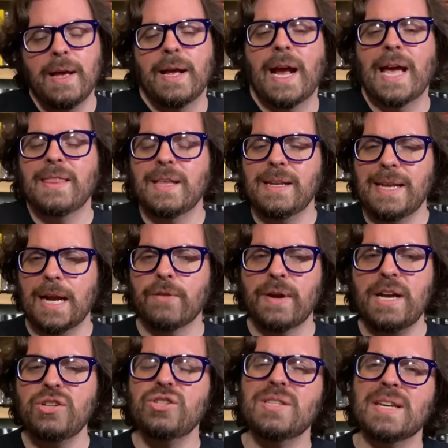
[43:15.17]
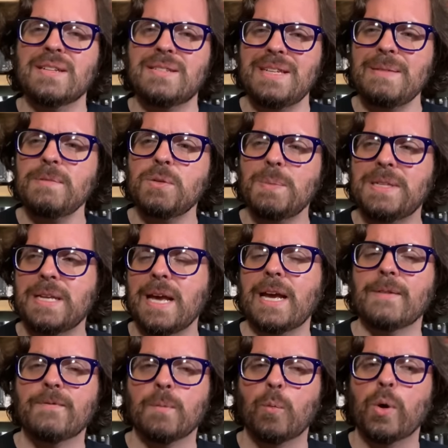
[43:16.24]
And the narration that seems to be
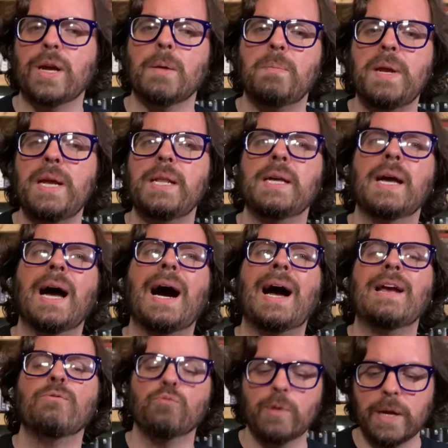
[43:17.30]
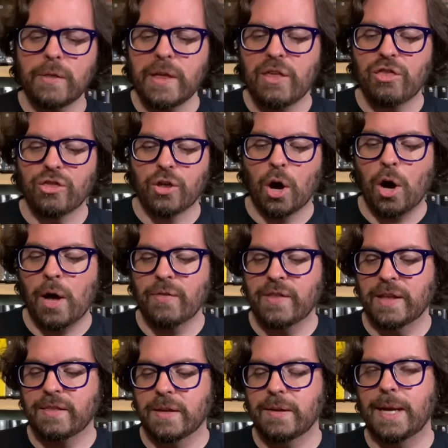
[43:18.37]
taken from Wikipedia, I really thought
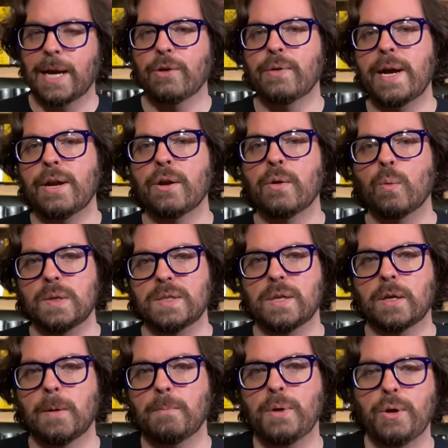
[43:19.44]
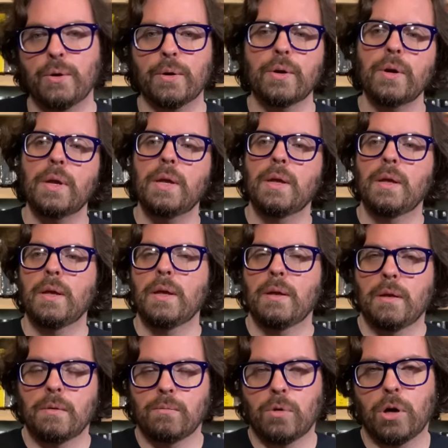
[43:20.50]
that the narrator was a computer.
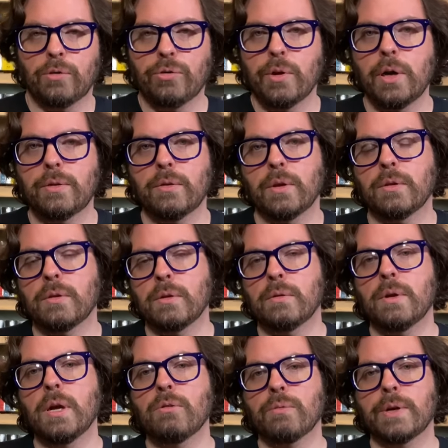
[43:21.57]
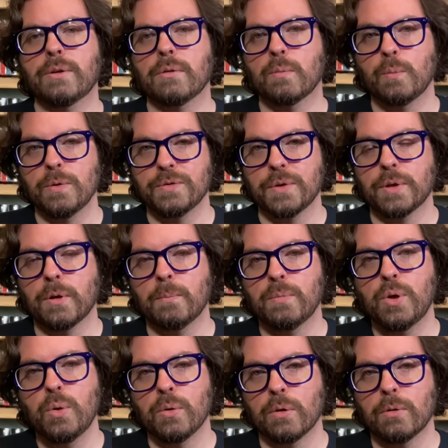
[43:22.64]
I thought that the narrator was a
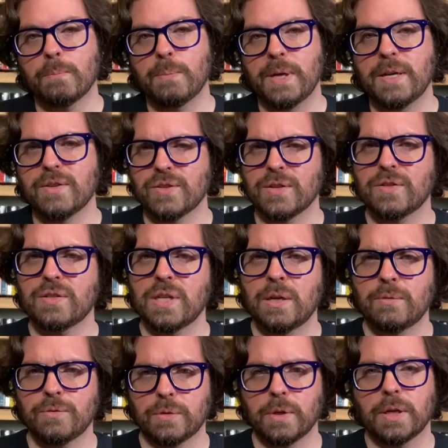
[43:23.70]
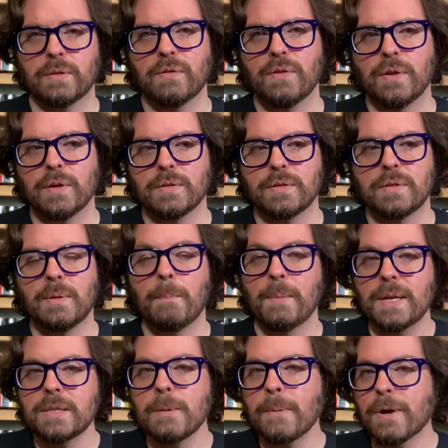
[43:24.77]
computer because it sounds like this. But
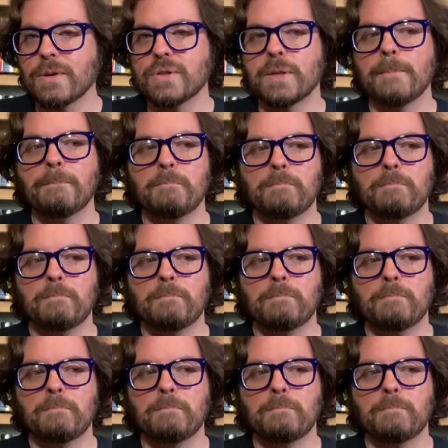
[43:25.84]
it's a person.